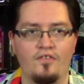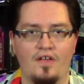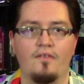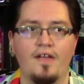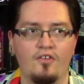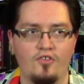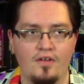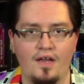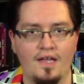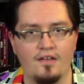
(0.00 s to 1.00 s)

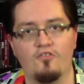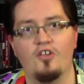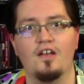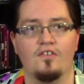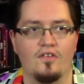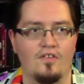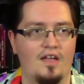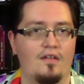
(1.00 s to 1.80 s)
Salvation, and Genesis. I